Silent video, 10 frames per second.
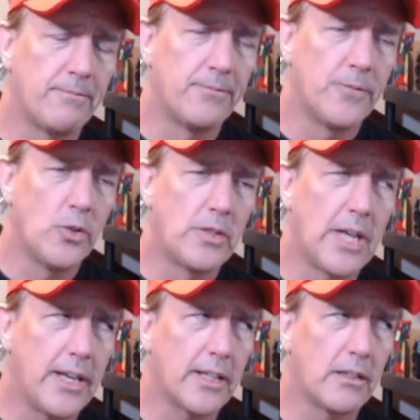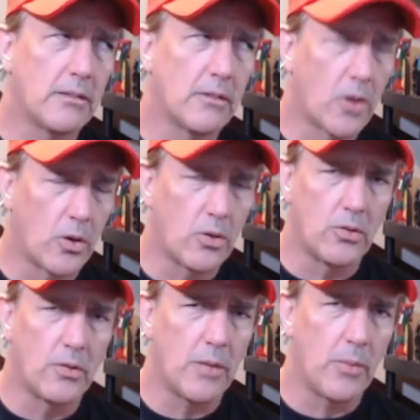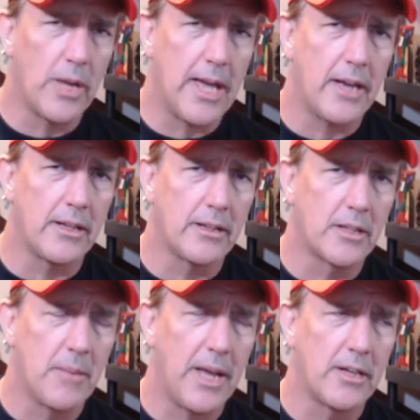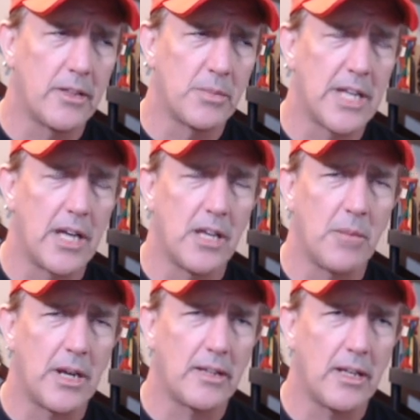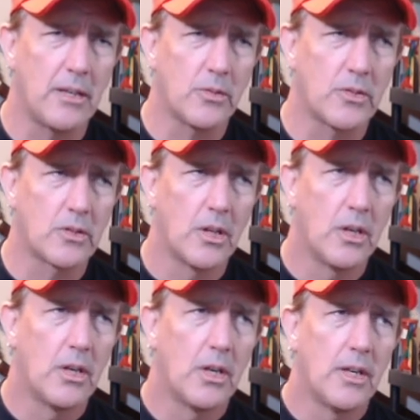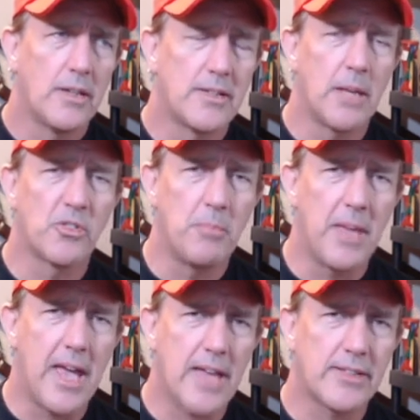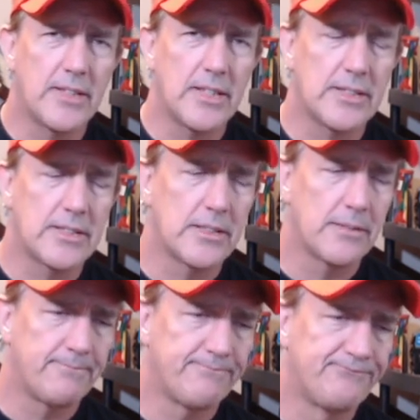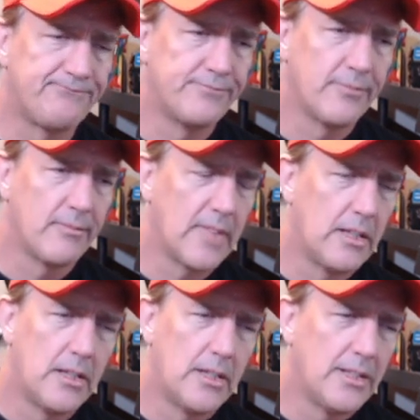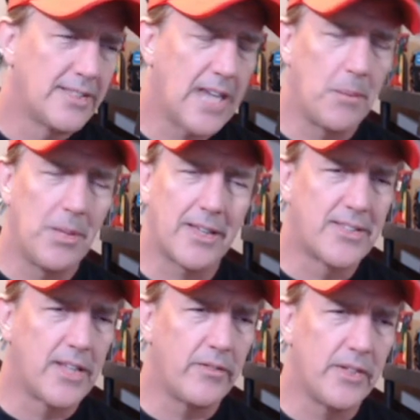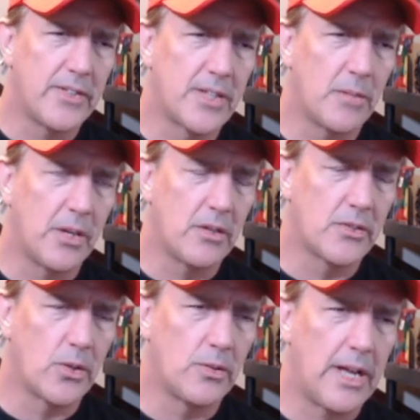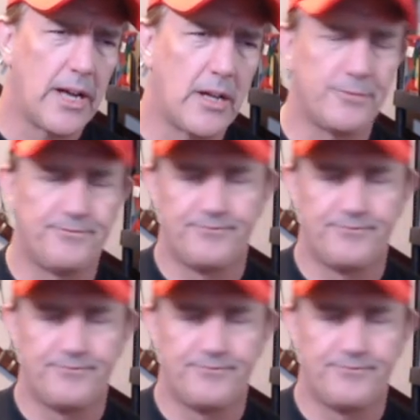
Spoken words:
lieutenant colonel that we had in command of the battalion back then his name was Miastis. He's got to be like 70-some years old now.